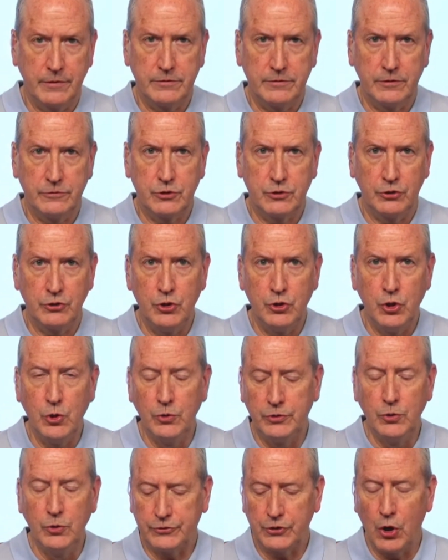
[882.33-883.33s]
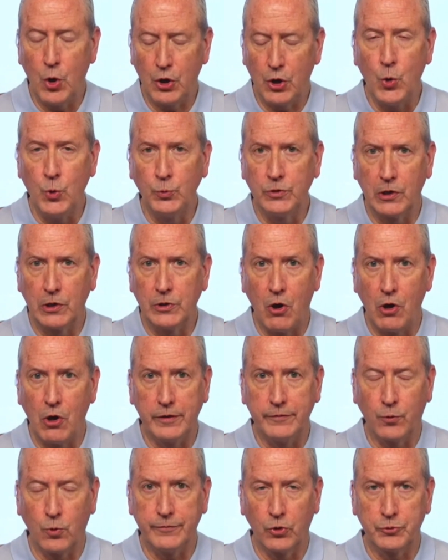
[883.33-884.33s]
use its own law
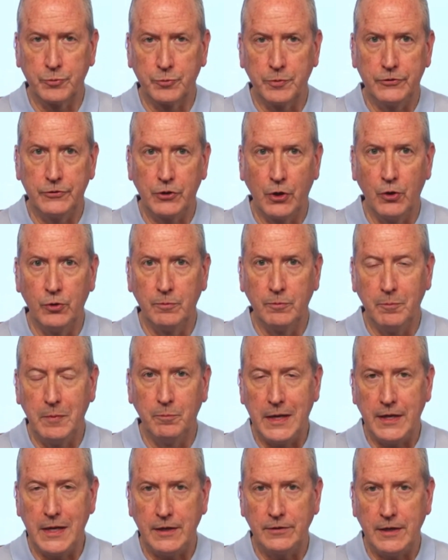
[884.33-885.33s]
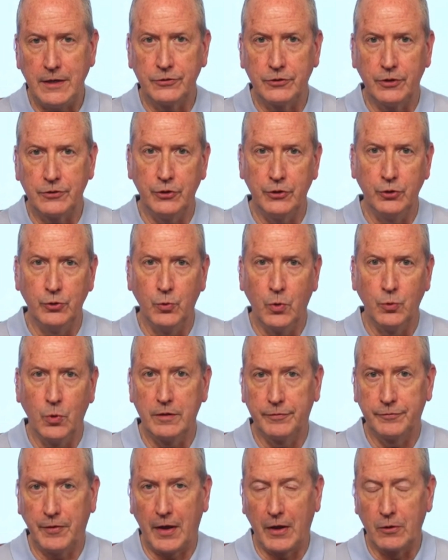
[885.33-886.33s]
enforcement, its own means to do what
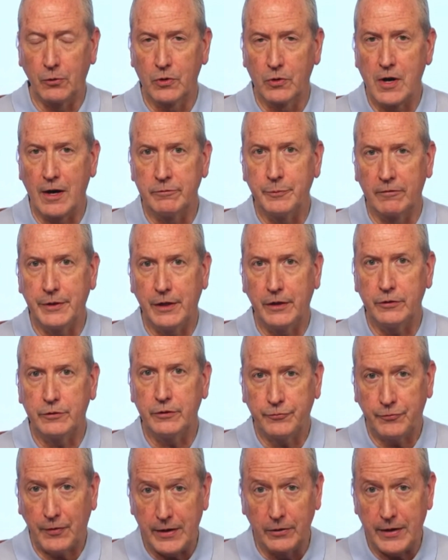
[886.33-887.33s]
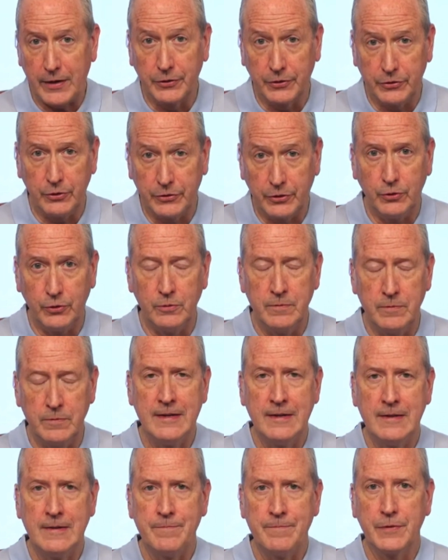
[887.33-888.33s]
the federal government has failed to do,
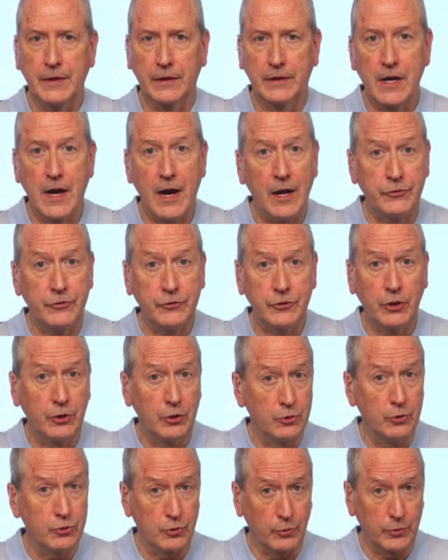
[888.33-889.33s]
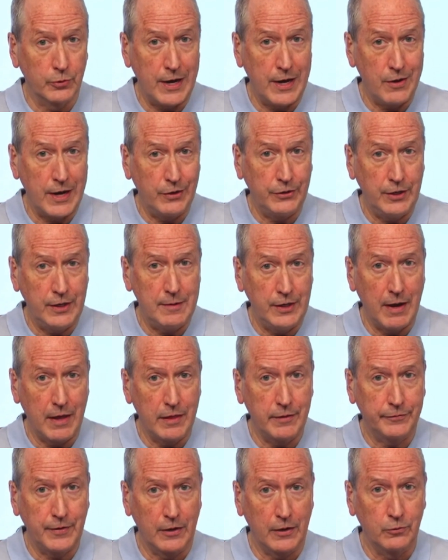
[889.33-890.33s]
the constitutional guarantee
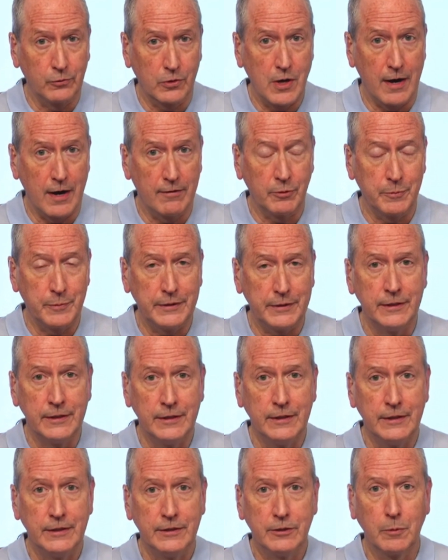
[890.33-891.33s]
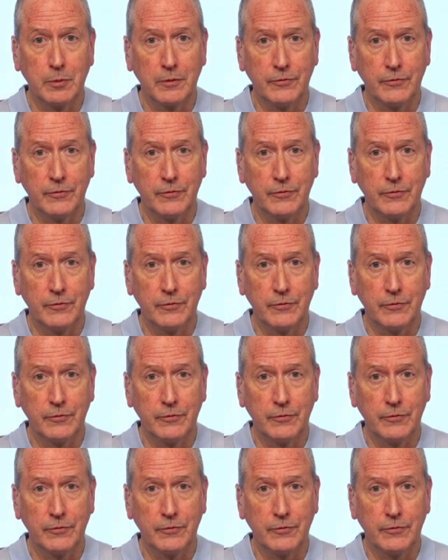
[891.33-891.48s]
by the federal government to